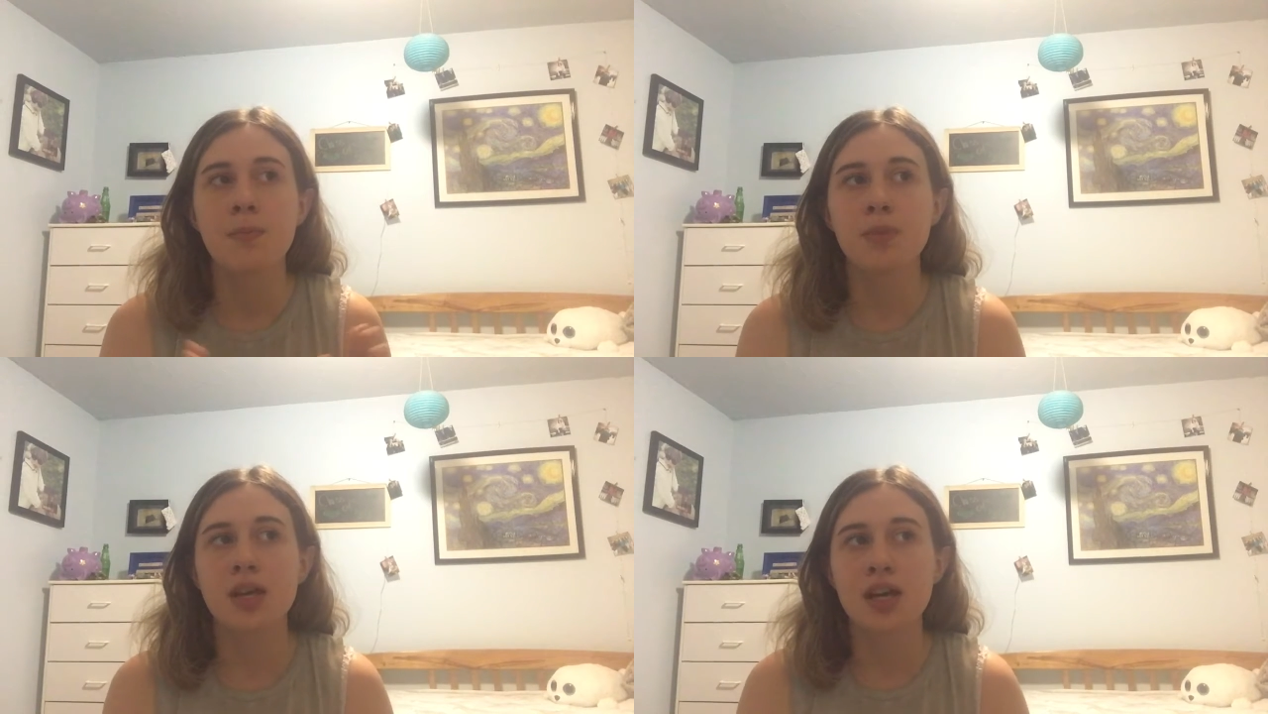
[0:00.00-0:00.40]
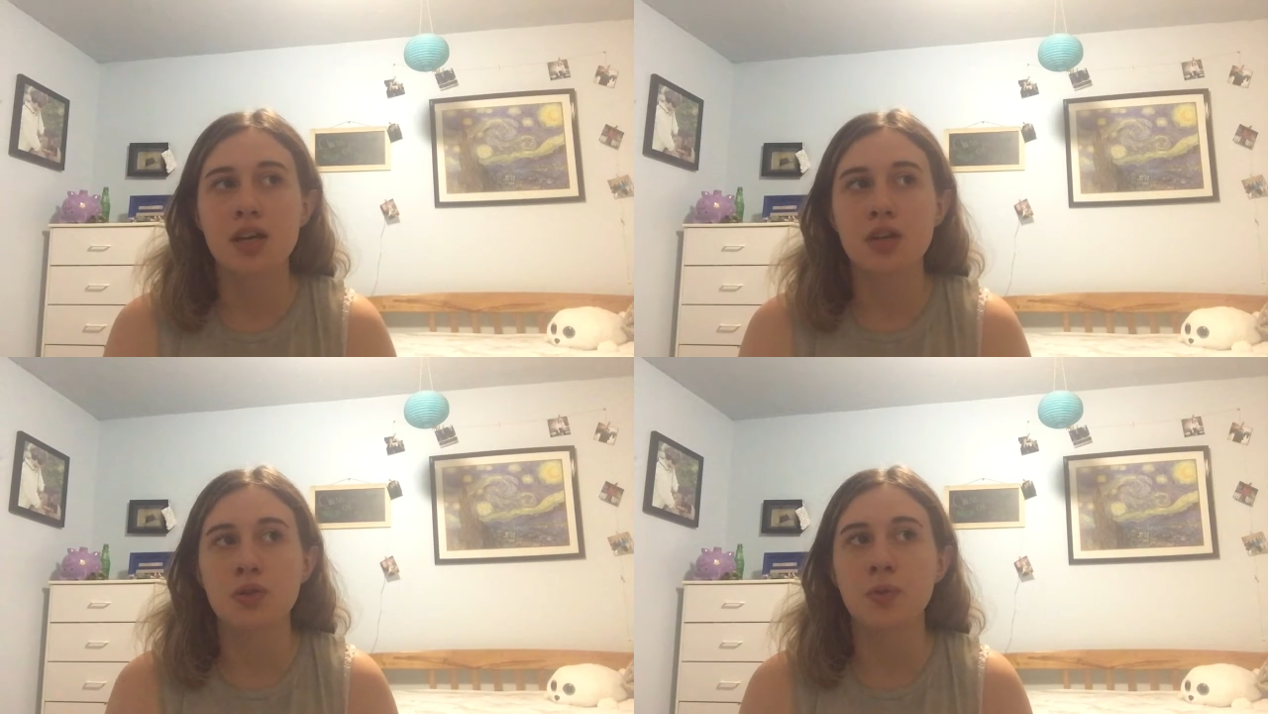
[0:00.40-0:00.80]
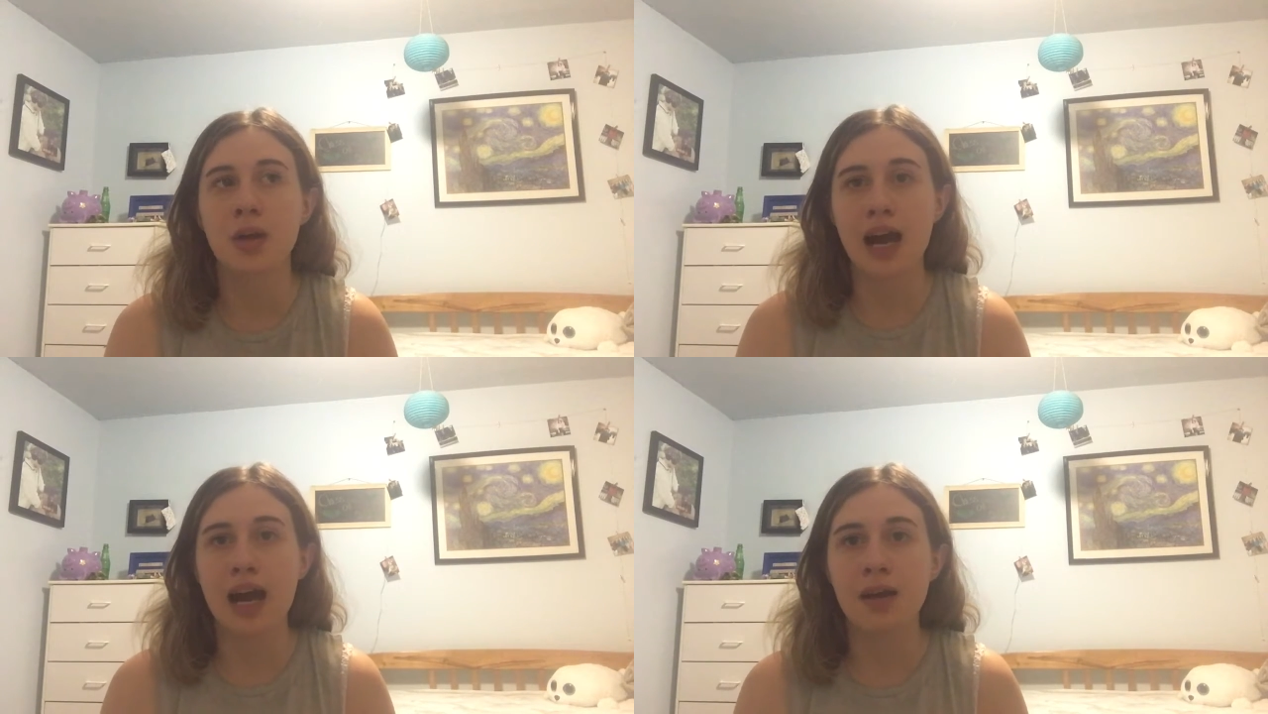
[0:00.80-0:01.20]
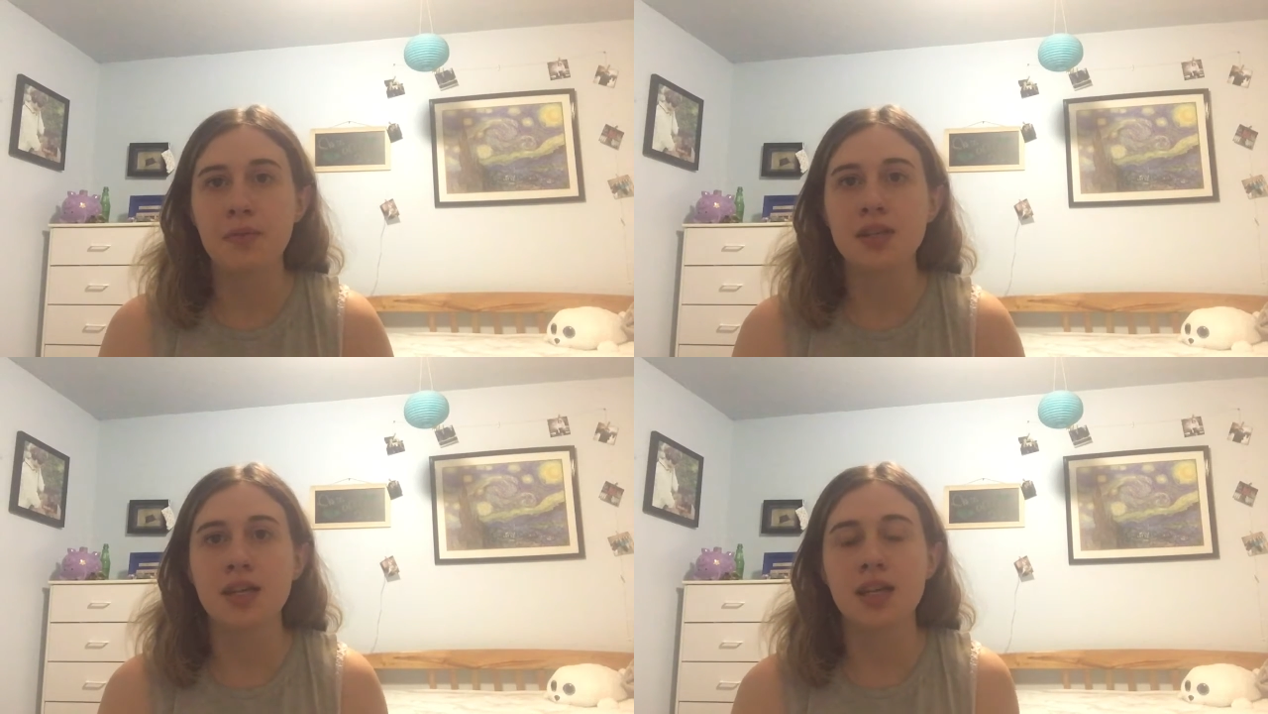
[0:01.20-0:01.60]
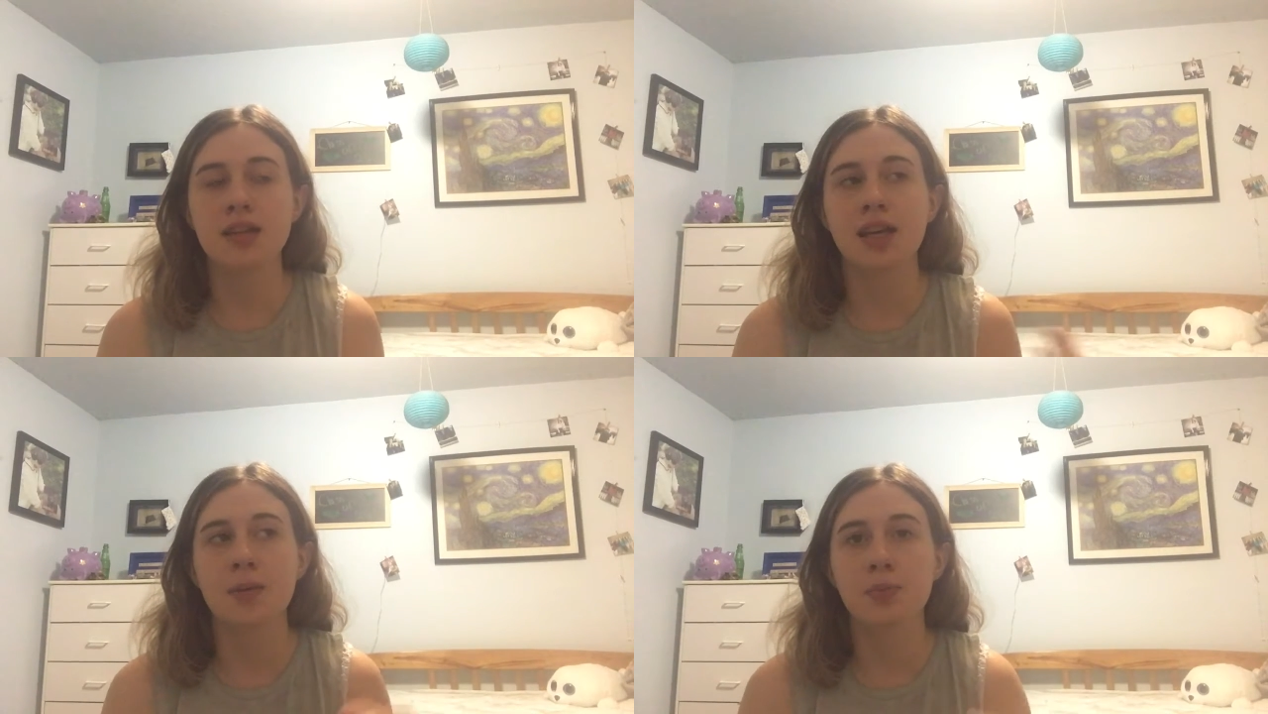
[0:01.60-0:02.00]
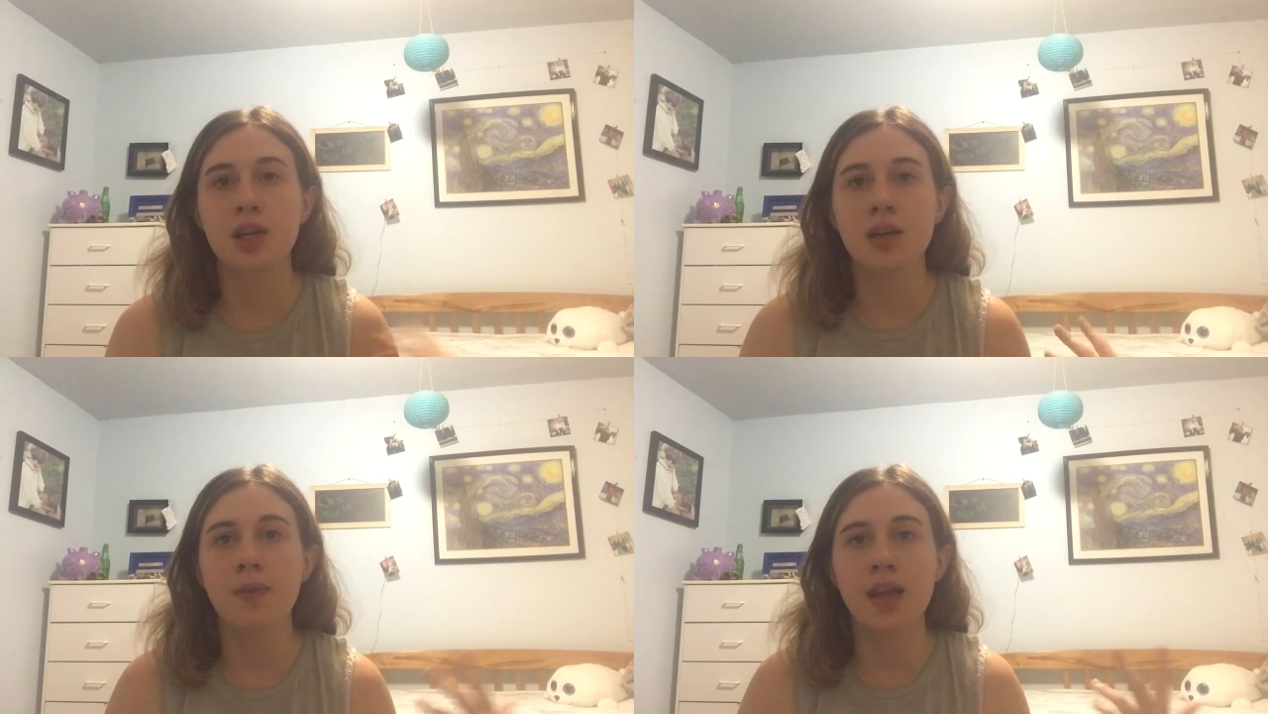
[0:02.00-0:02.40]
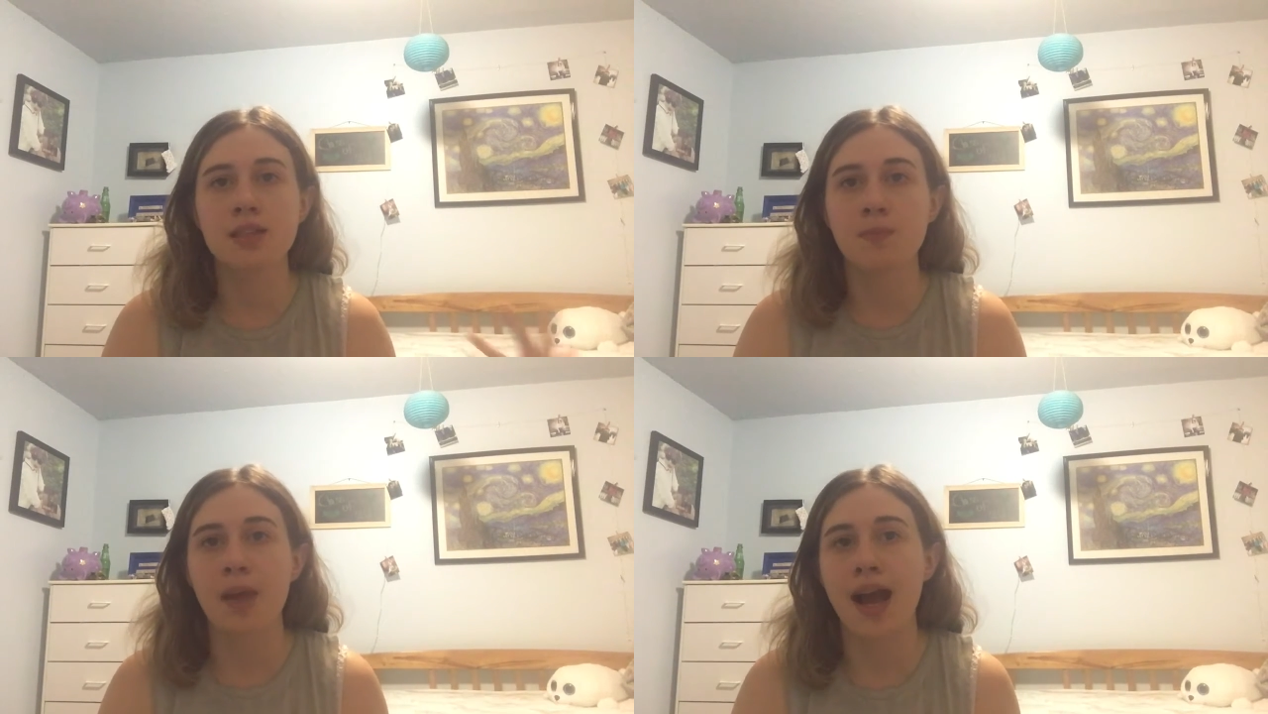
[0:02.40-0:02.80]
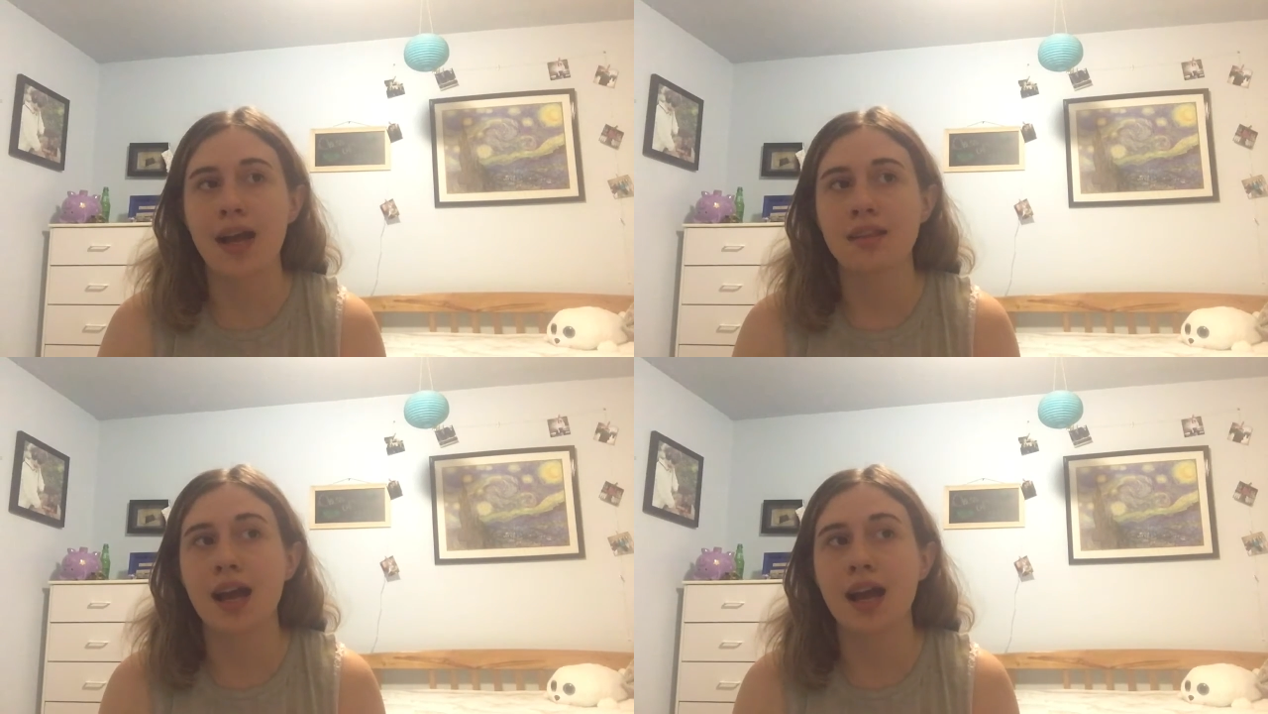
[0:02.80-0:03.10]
because when I was in like pre-advanced math,